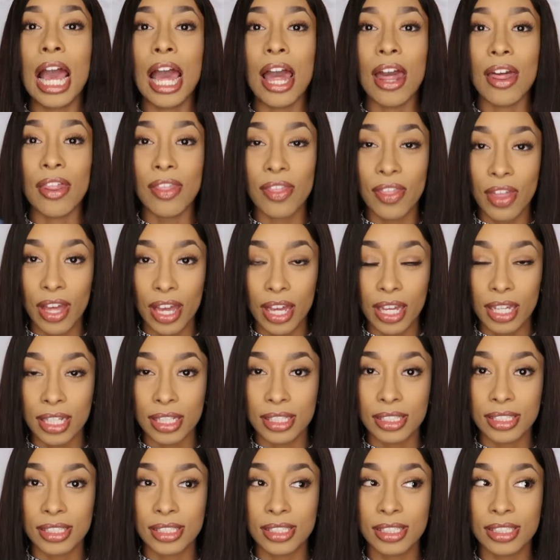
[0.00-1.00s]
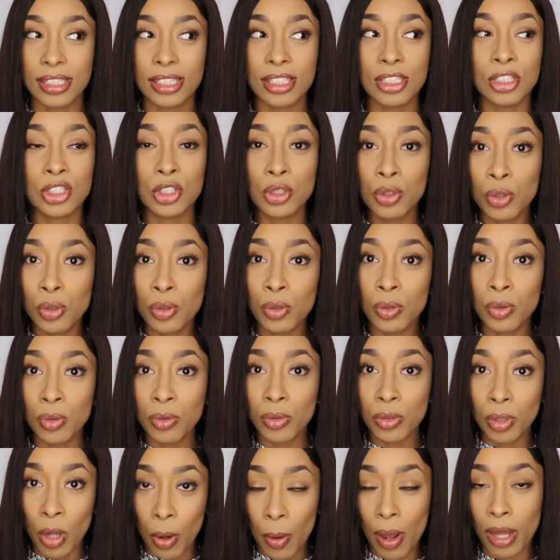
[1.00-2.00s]
and then
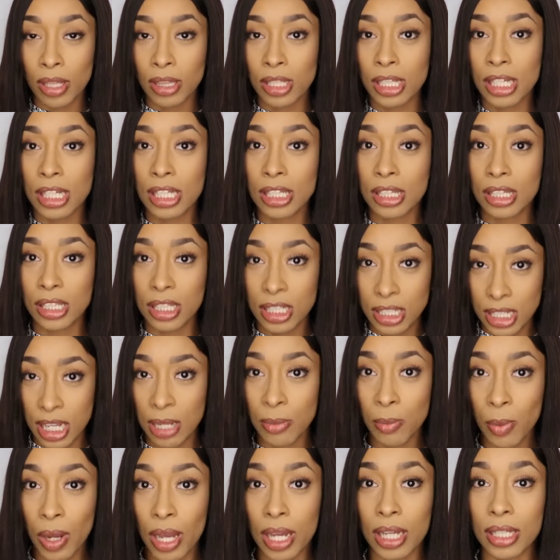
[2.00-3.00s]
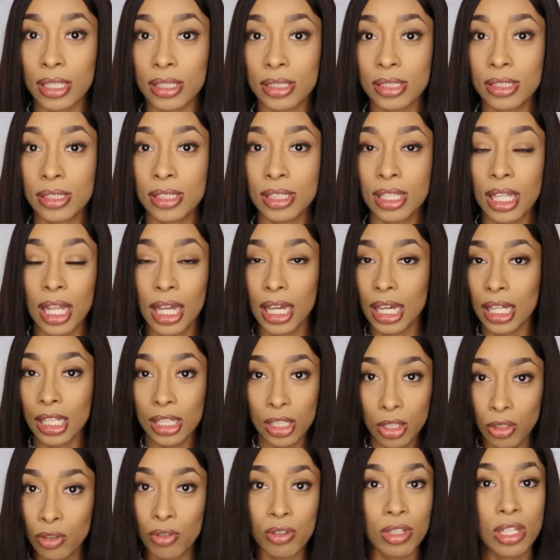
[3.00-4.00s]
you go out to eat the same way, like
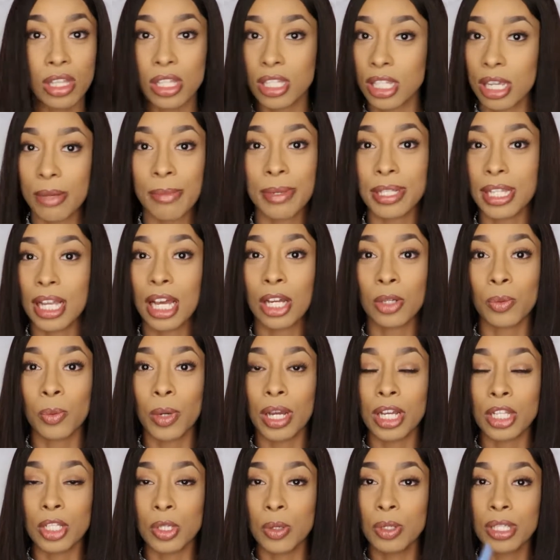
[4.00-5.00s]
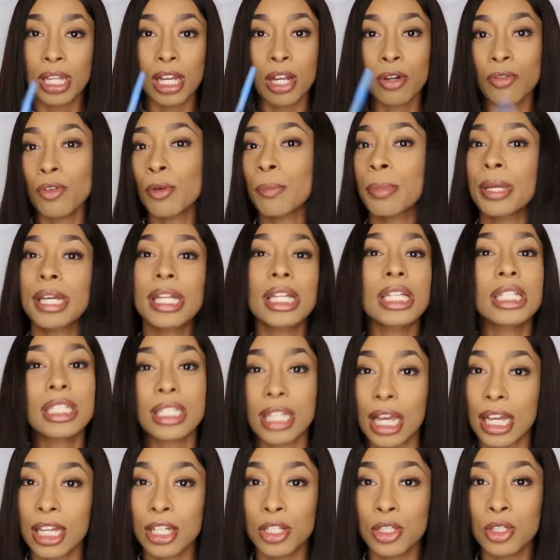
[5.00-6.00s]
literally the same exact way. So it's like a repeating
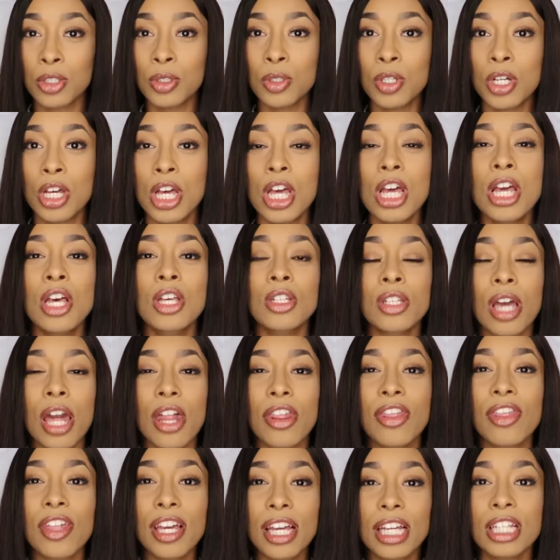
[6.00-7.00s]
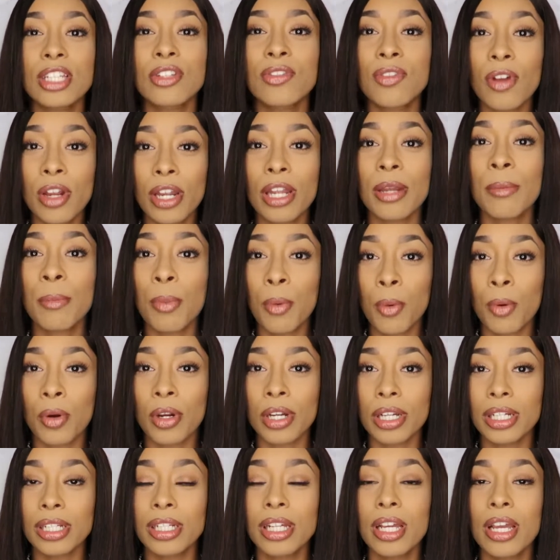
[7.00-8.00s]
cycle. So I think it's very
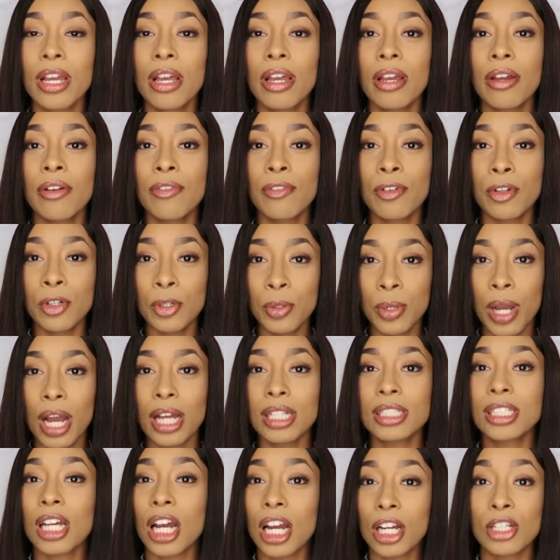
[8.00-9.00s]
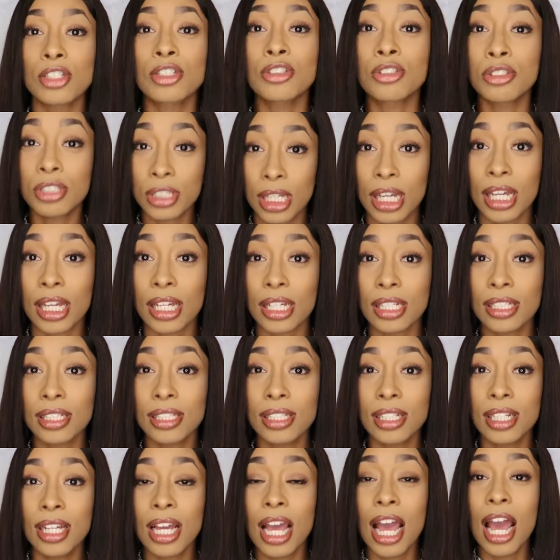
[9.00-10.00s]
important for you guys to
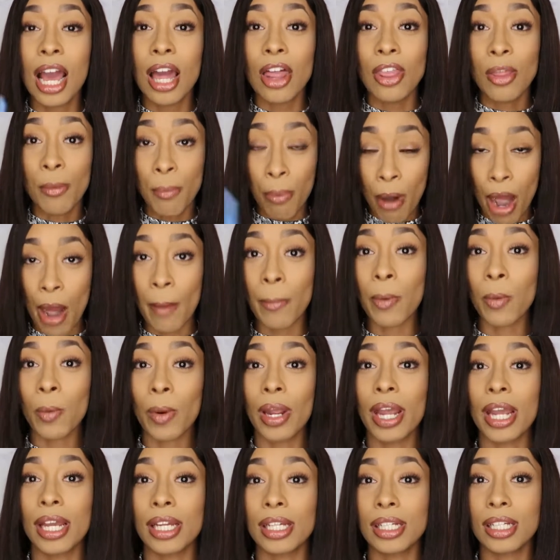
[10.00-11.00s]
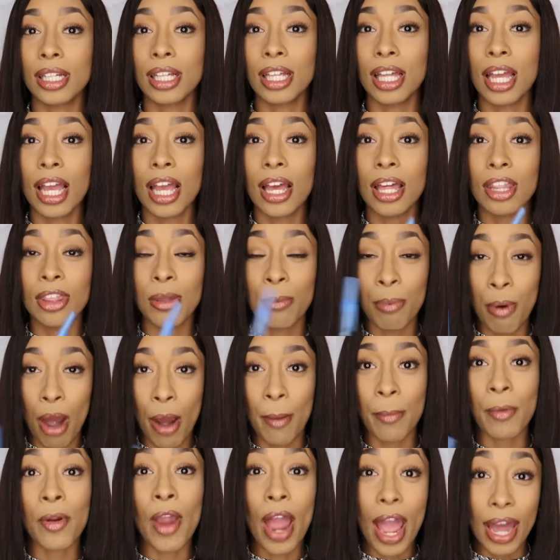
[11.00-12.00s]
understand the proper way, the
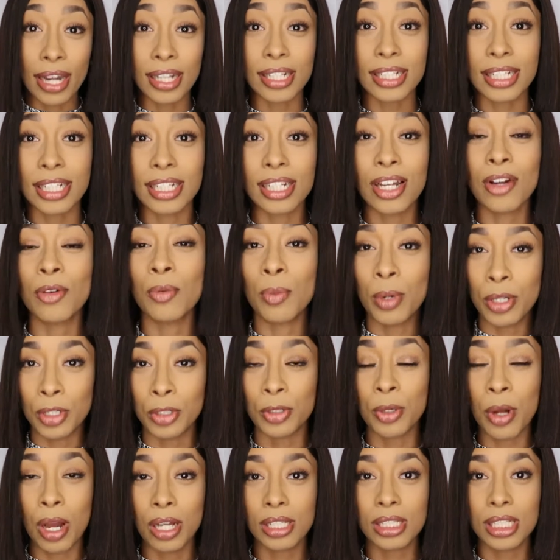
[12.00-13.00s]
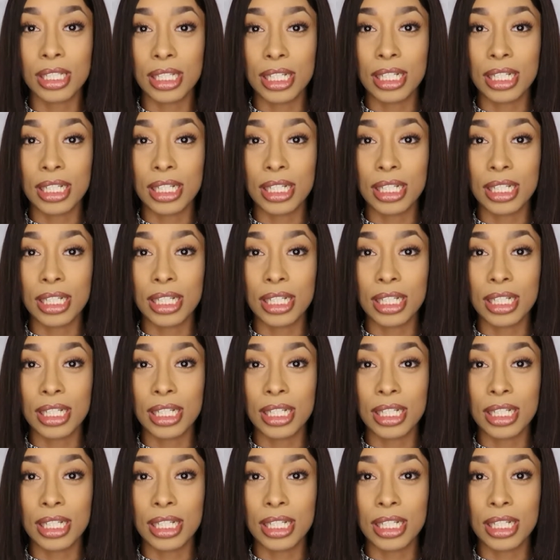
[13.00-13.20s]
proper etiquette of when you go out to